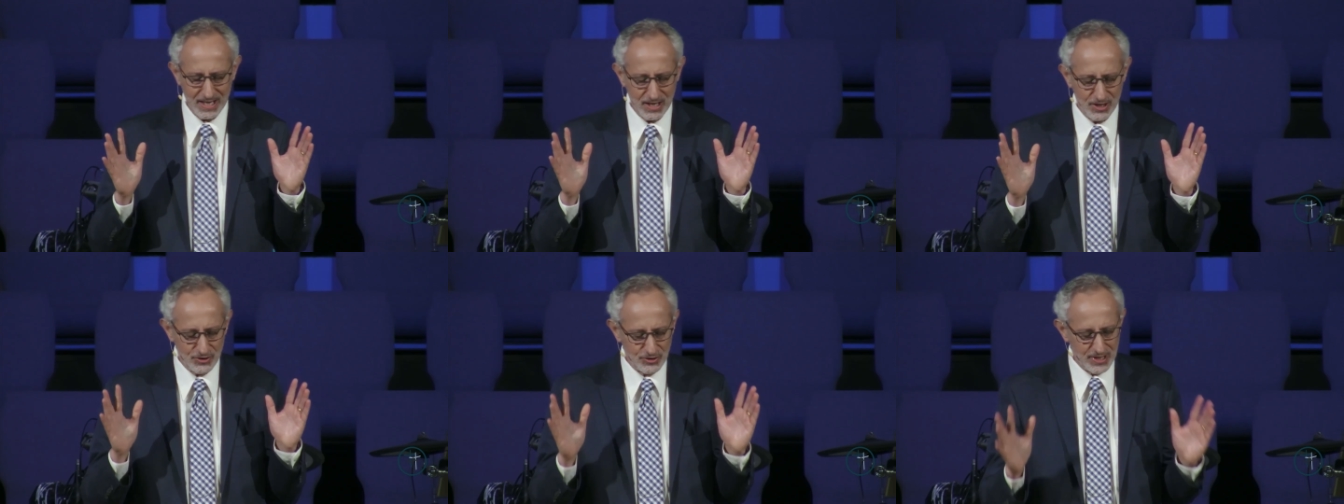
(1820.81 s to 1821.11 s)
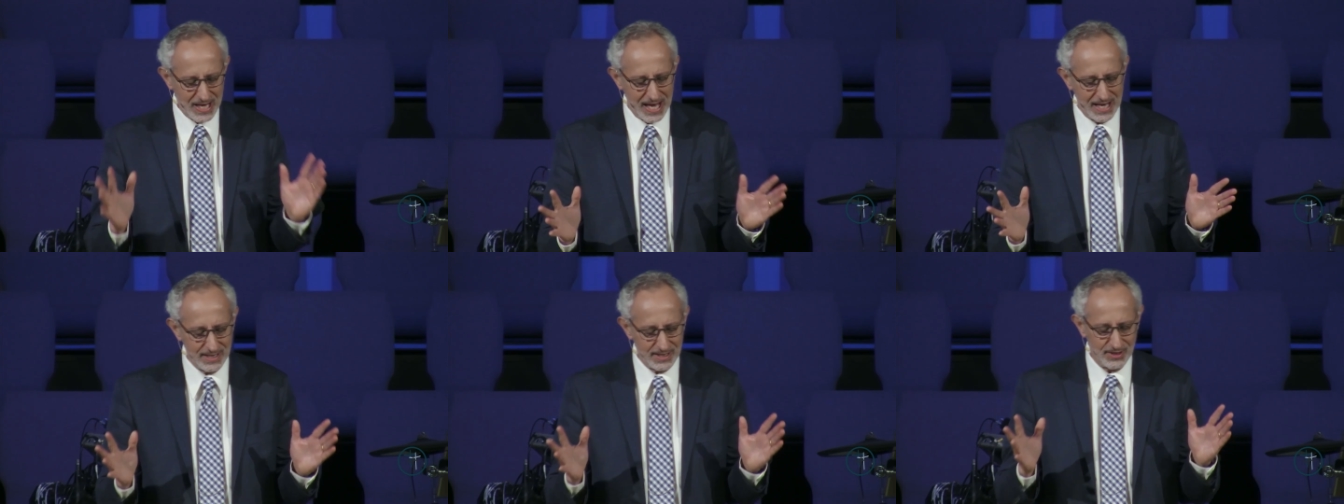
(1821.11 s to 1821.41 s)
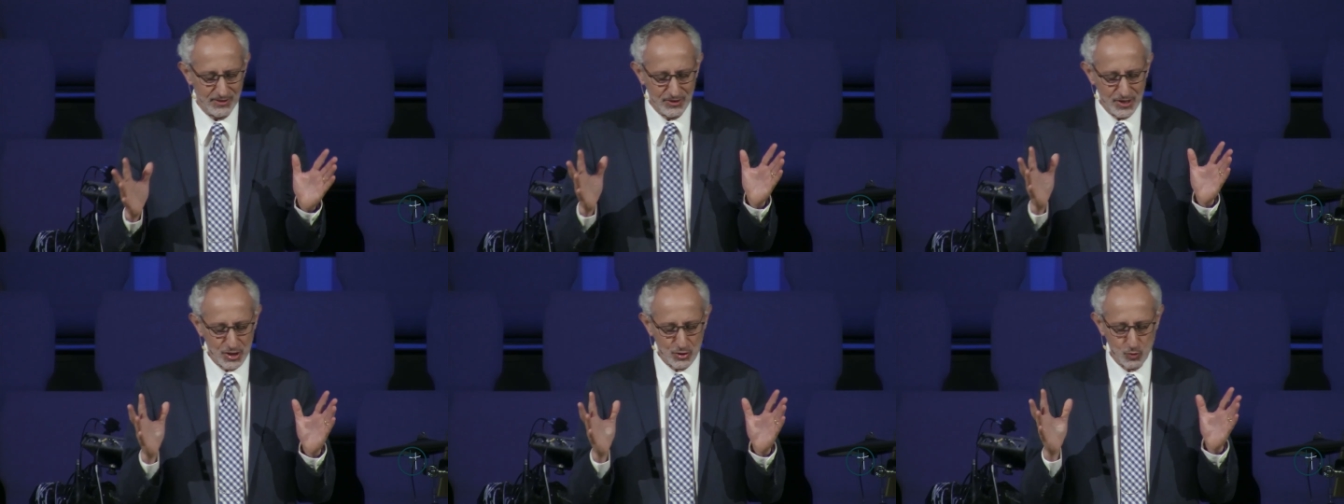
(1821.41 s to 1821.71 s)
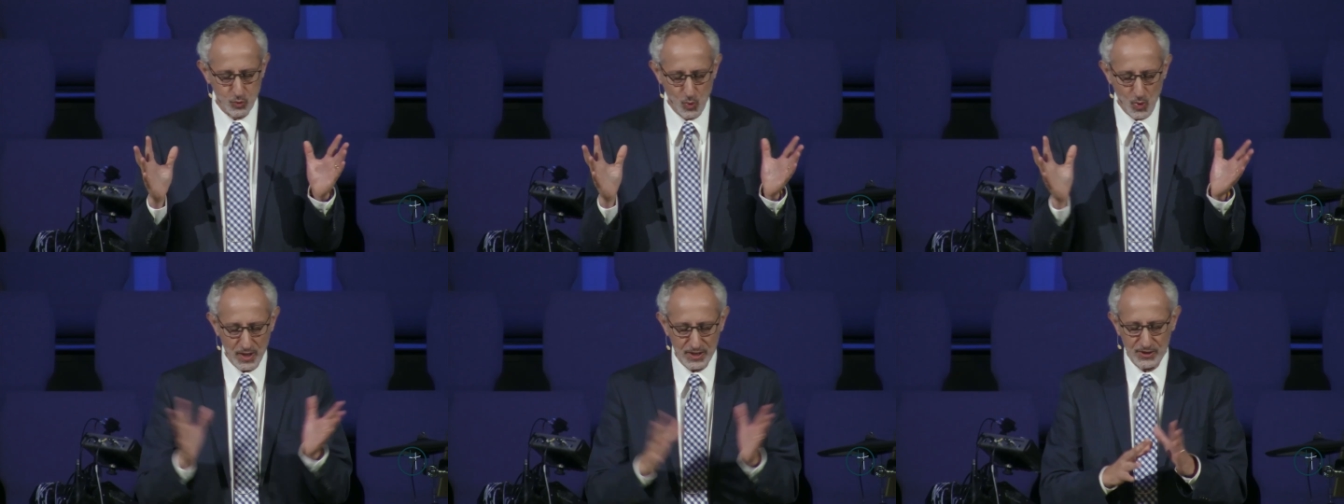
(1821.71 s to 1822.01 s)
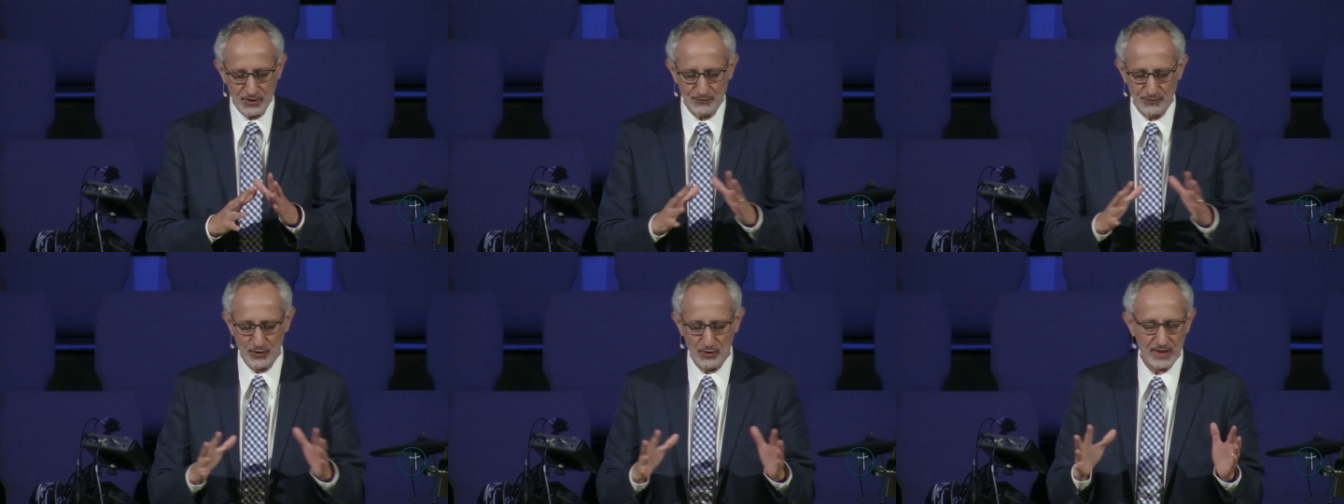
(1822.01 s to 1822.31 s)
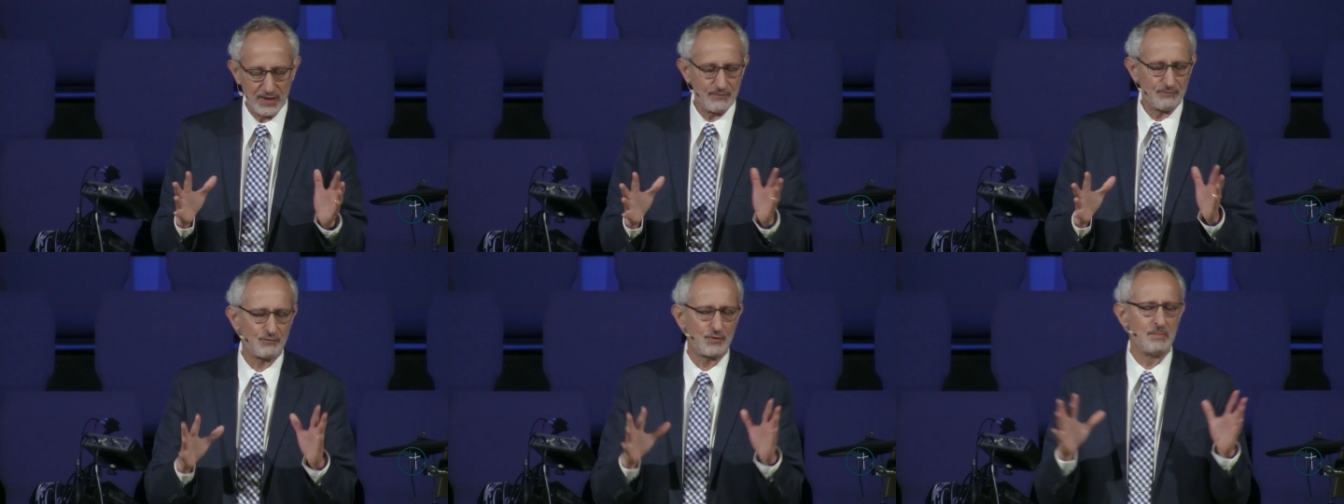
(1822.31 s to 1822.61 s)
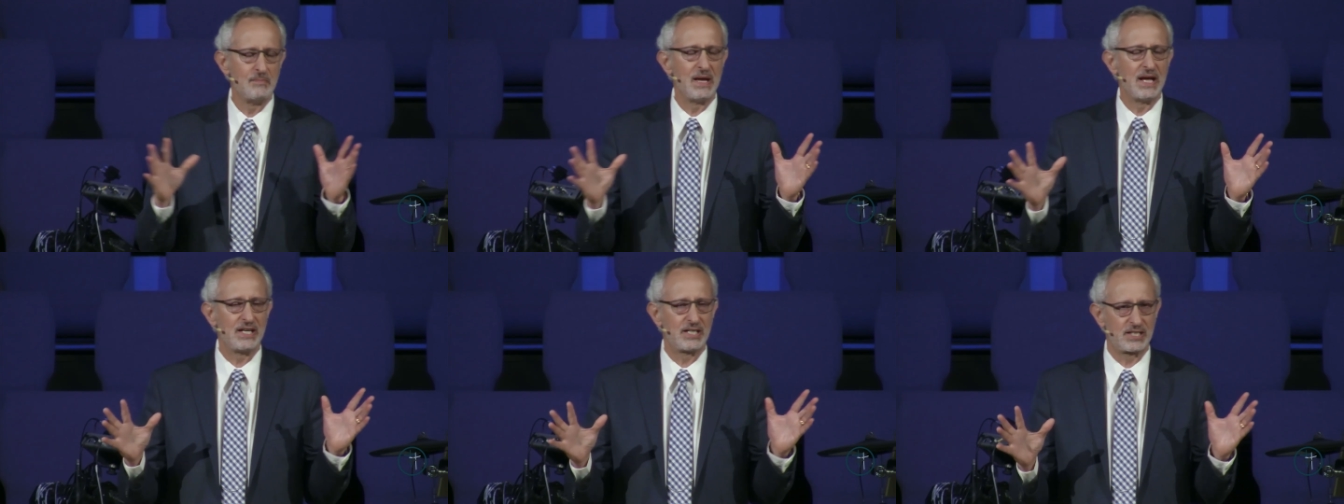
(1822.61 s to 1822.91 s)
is that this wonderful
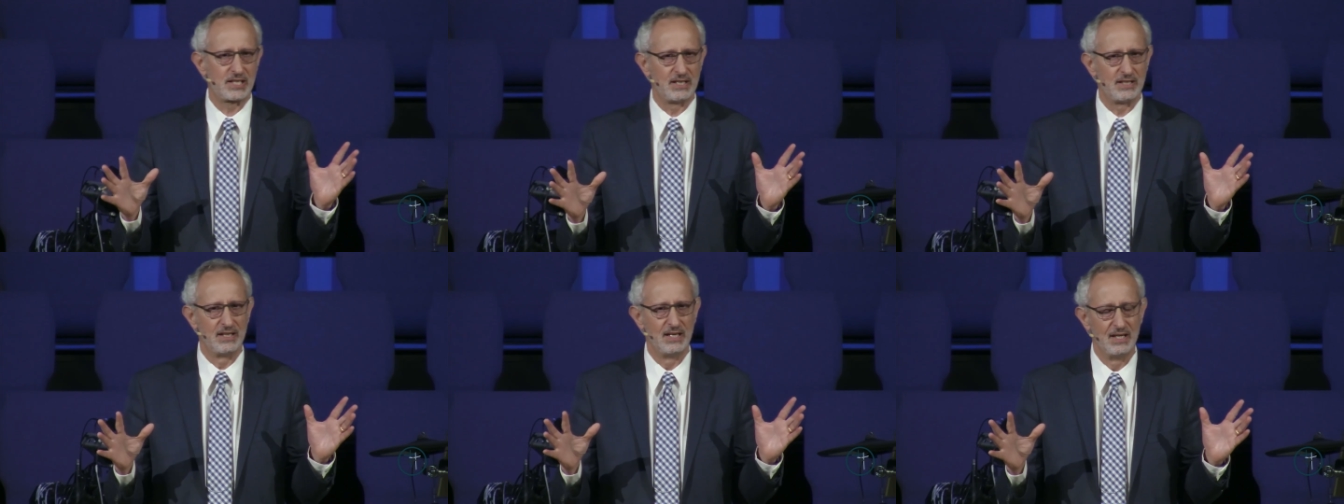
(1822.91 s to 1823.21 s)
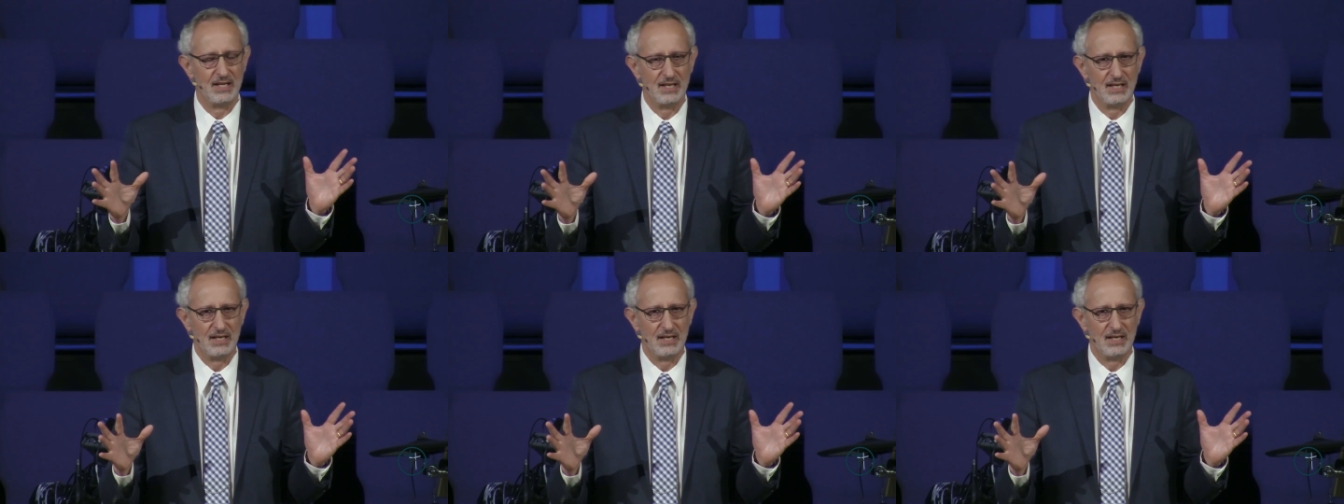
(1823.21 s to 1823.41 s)
information